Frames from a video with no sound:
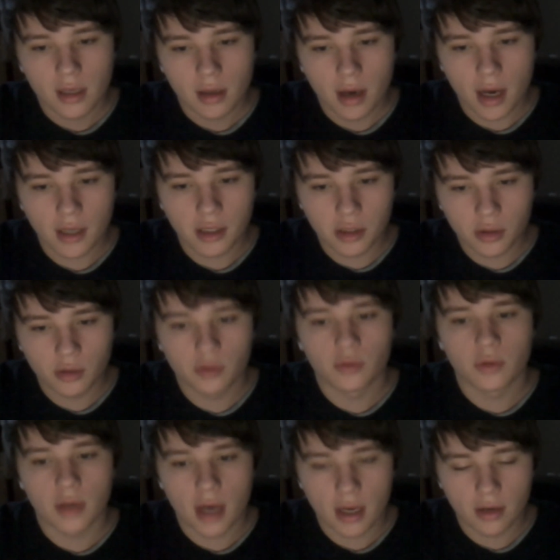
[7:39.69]
I
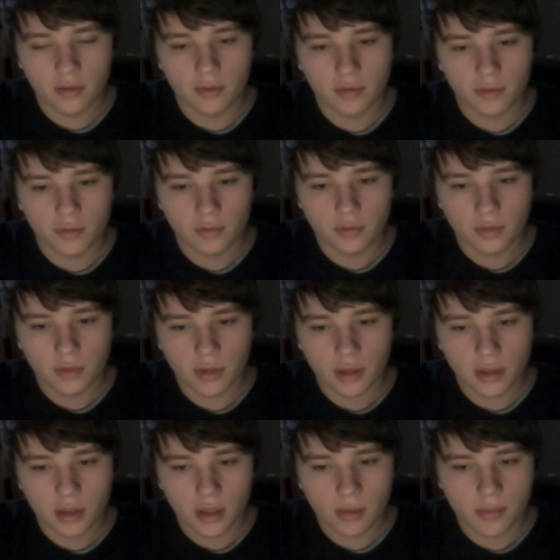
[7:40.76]
do kind of
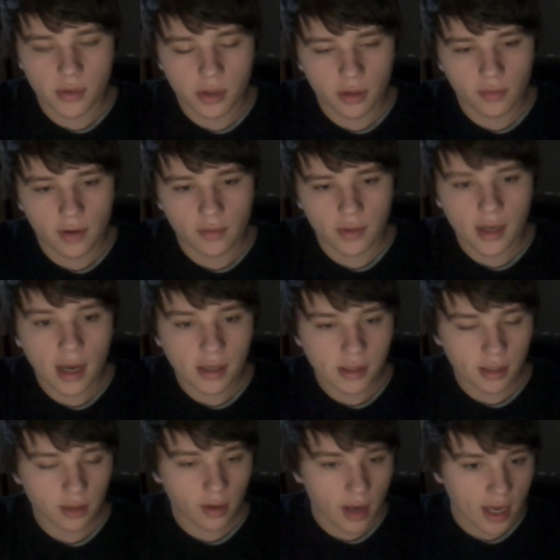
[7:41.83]
observe every
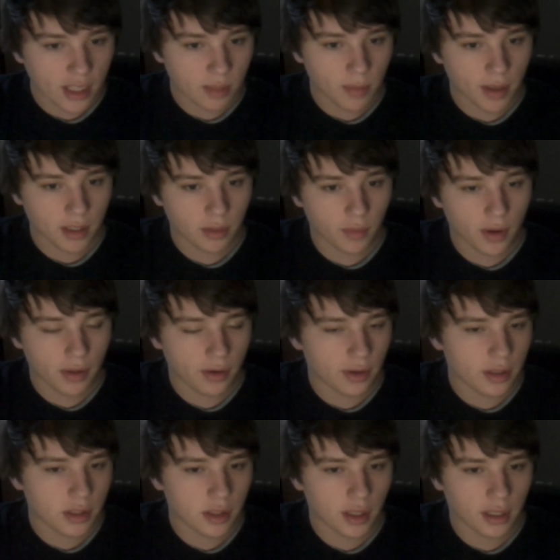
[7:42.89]
single aspect, whether
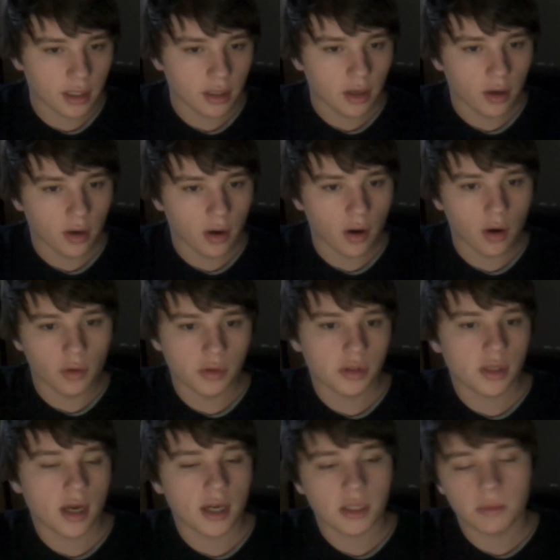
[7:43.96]
it's like, oh,
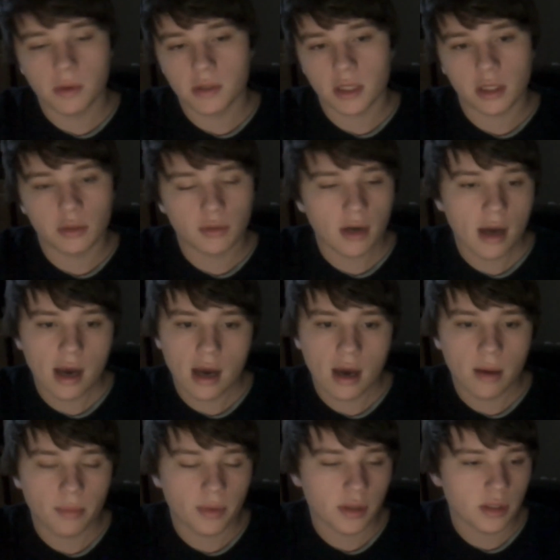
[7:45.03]
this guy smells like
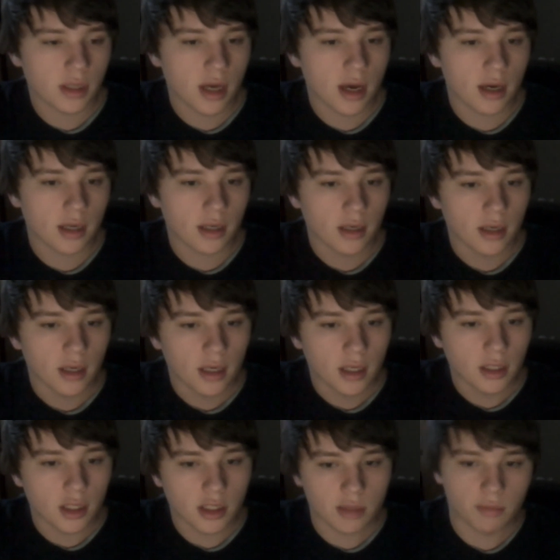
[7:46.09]
crap, this guy
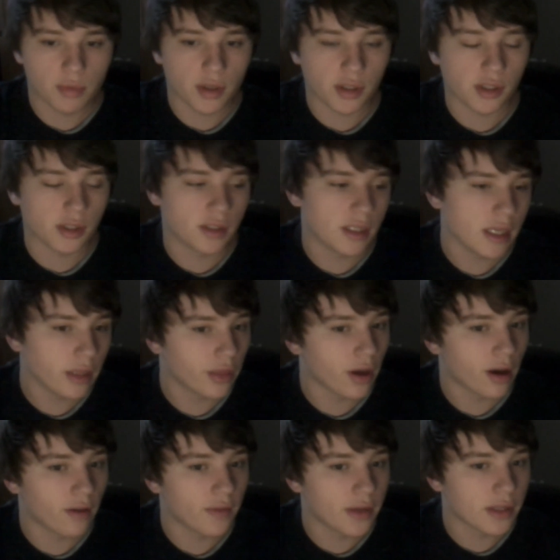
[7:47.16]
doesn't brush his teeth,
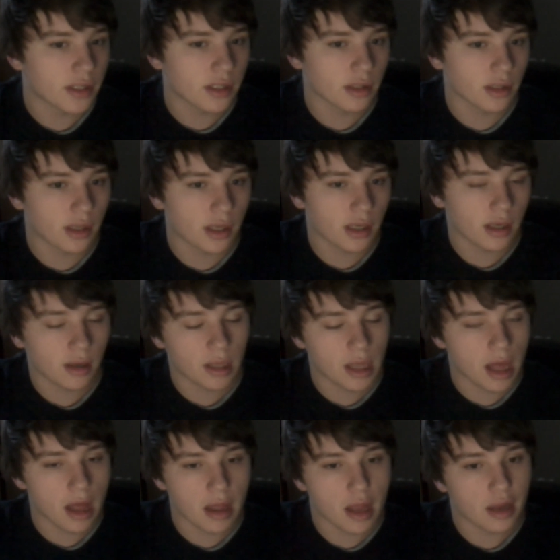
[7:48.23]
obviously,
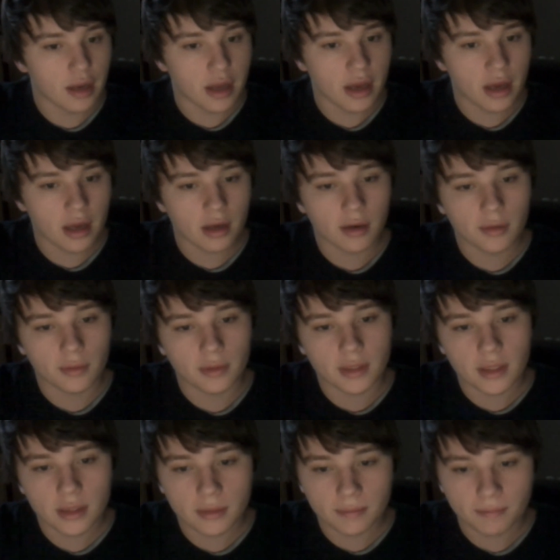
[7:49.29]

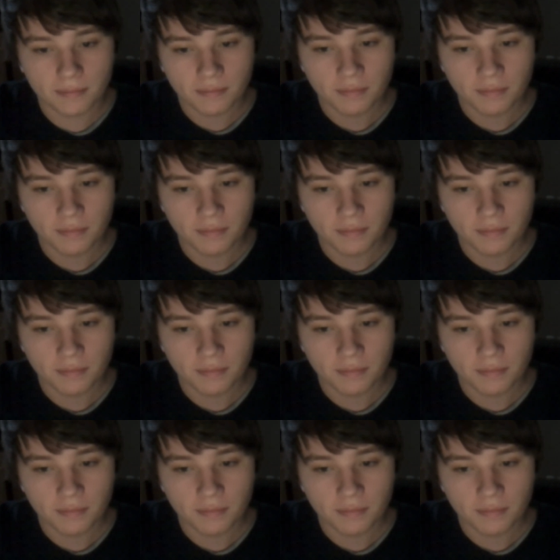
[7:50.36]
and